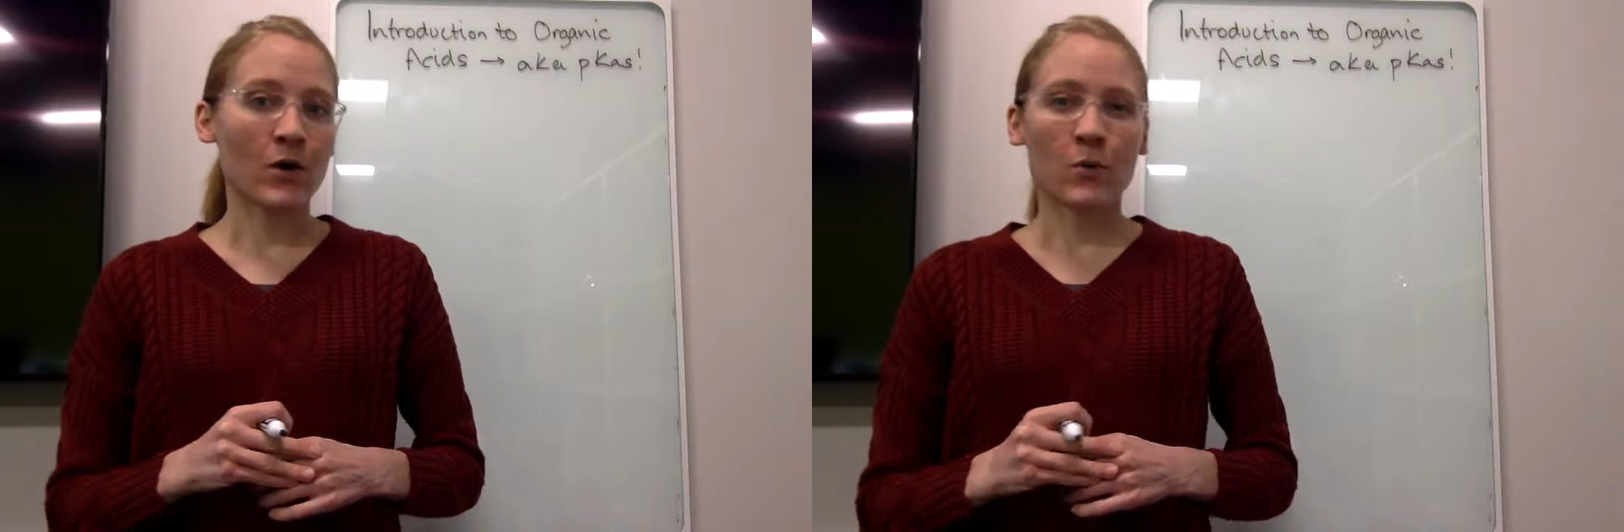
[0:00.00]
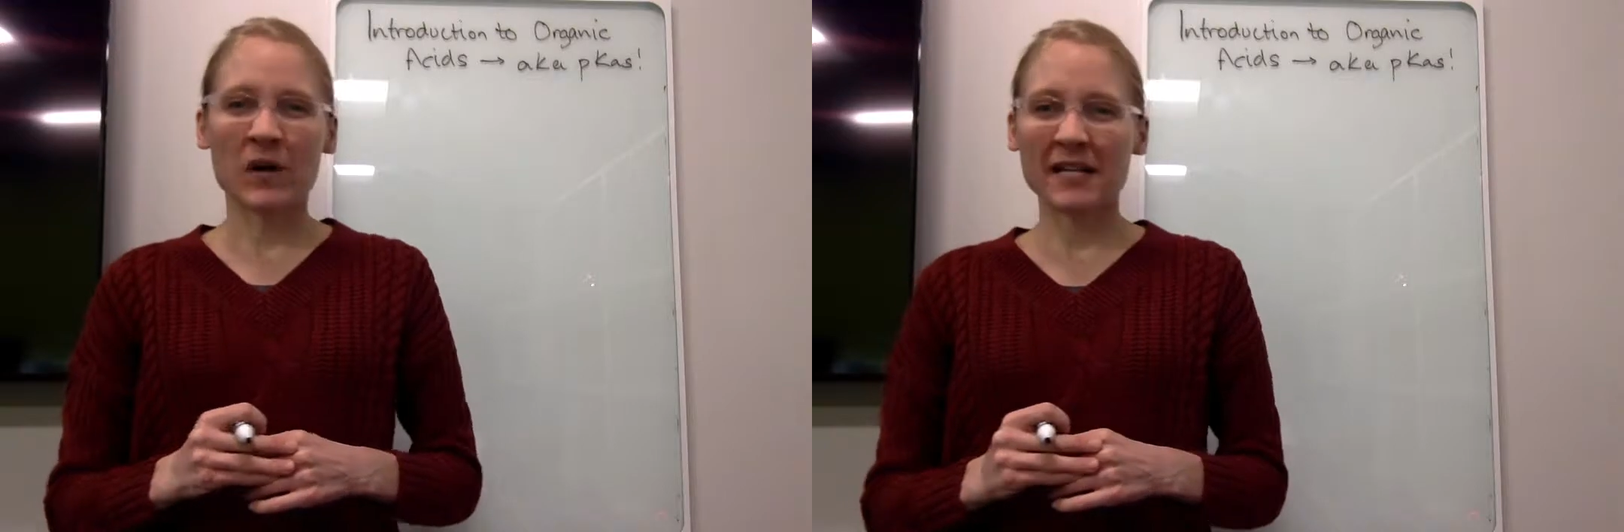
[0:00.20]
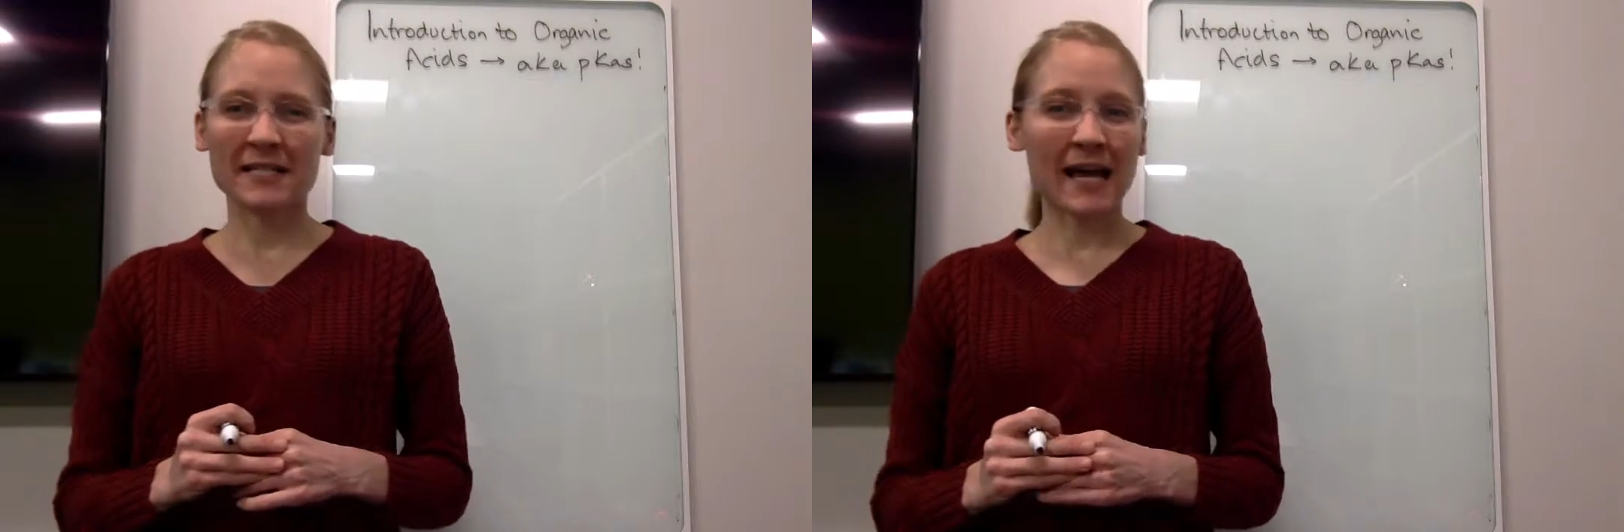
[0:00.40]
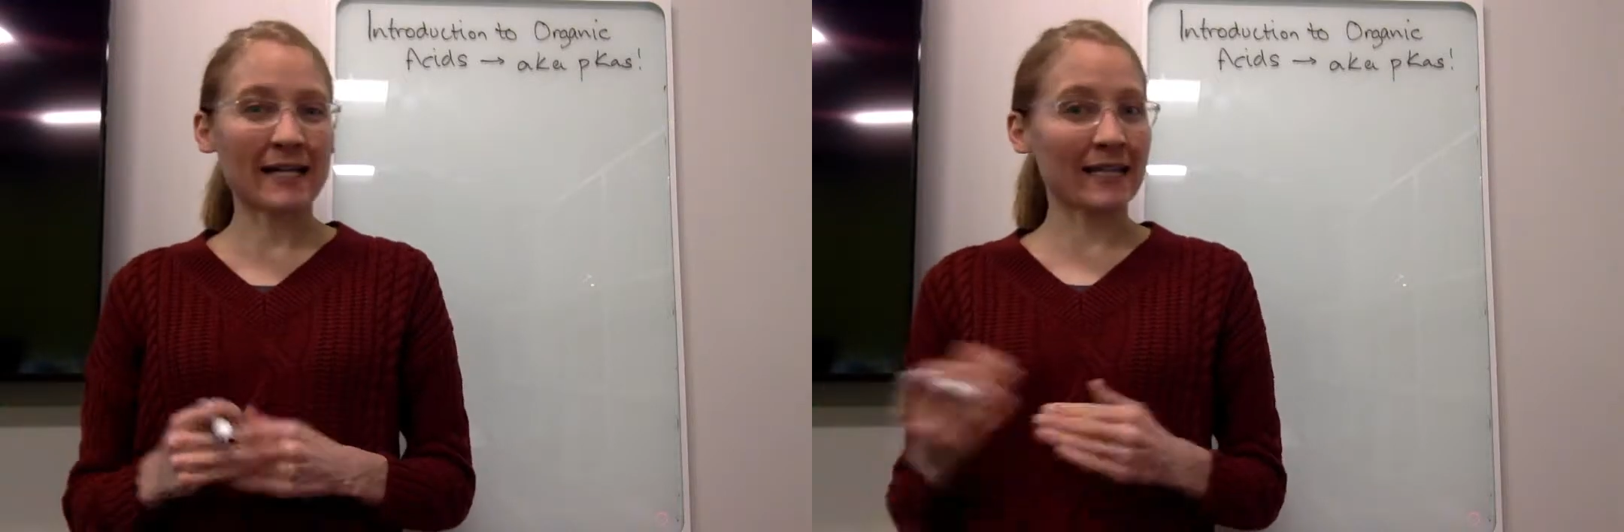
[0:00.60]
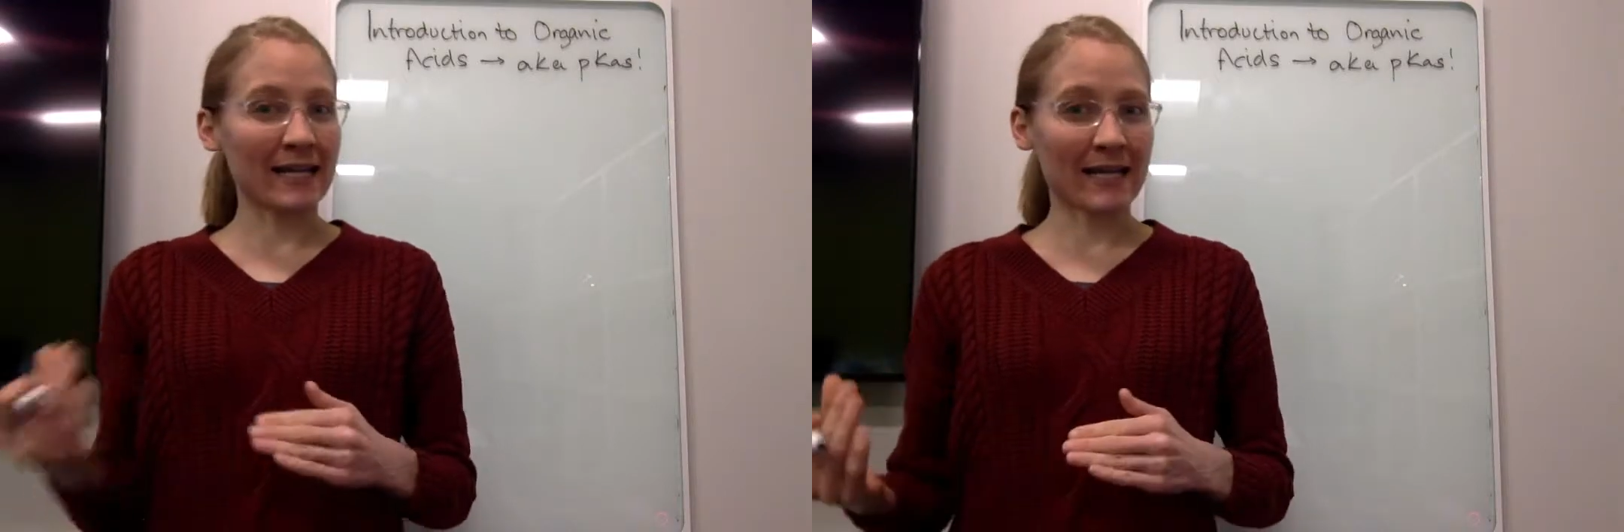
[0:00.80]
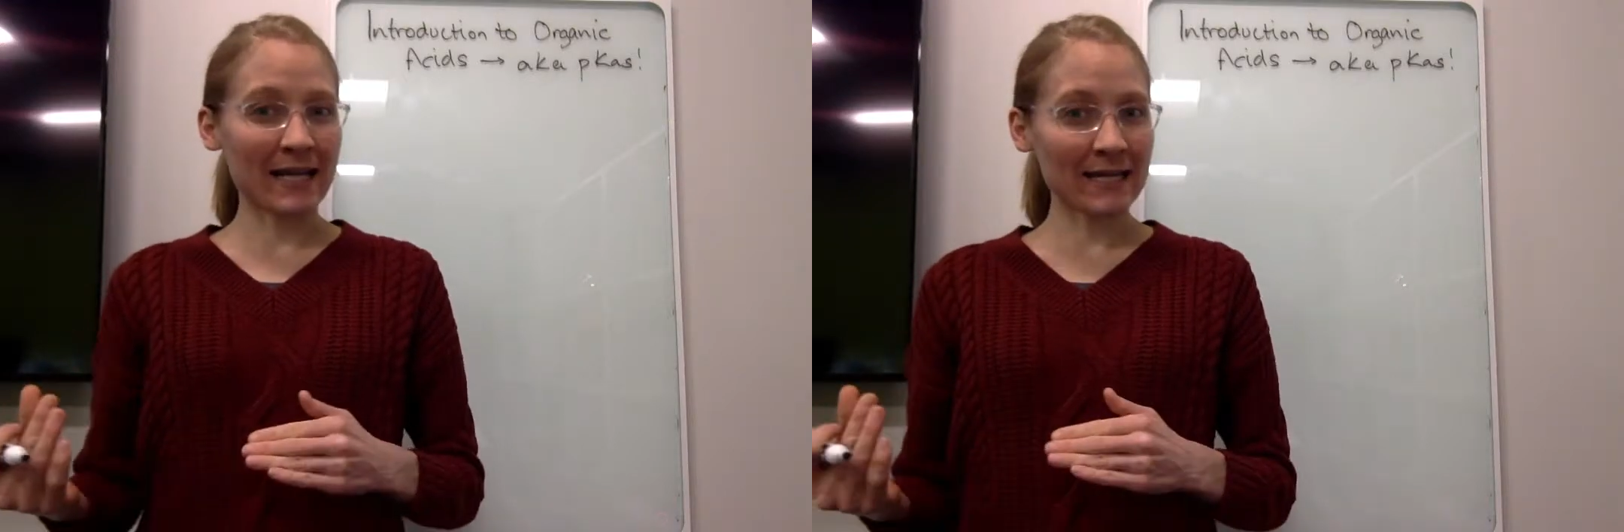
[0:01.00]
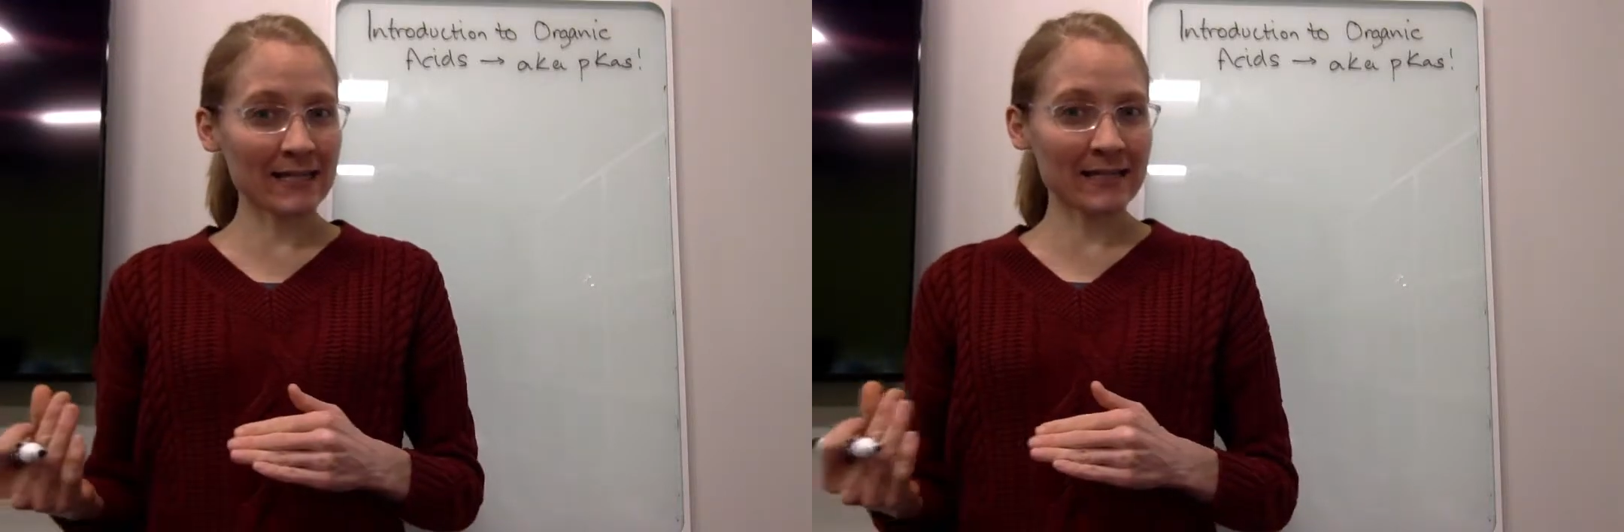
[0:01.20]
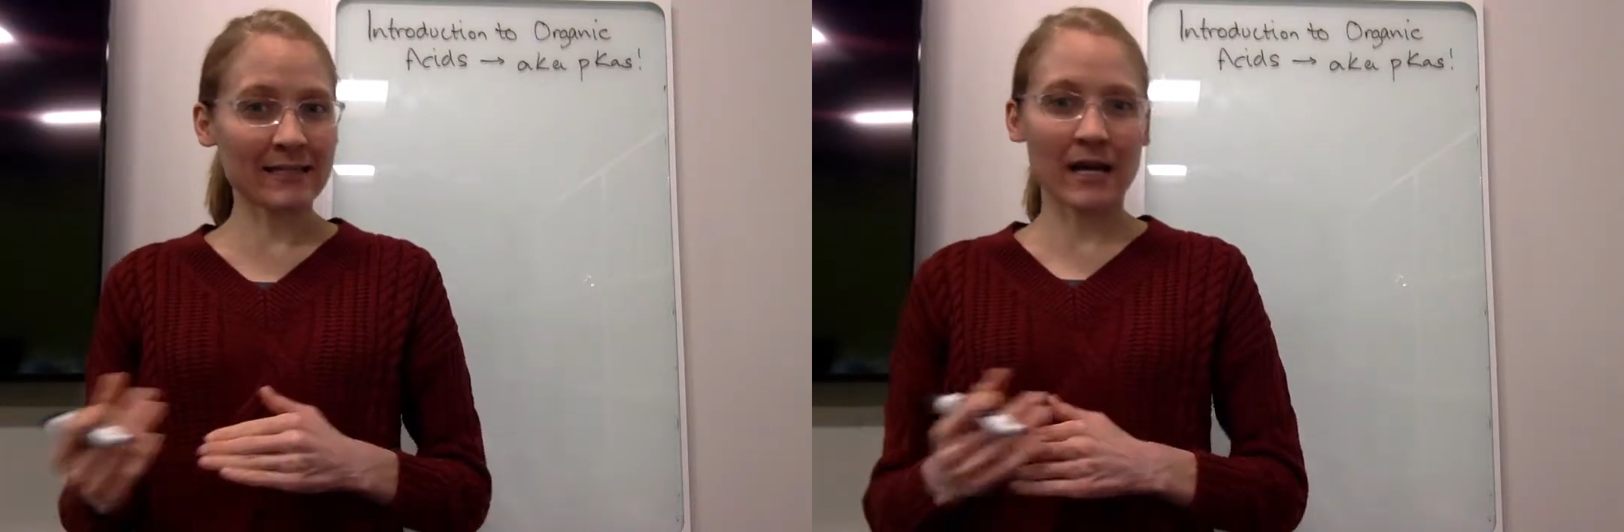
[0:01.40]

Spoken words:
what exactly it is,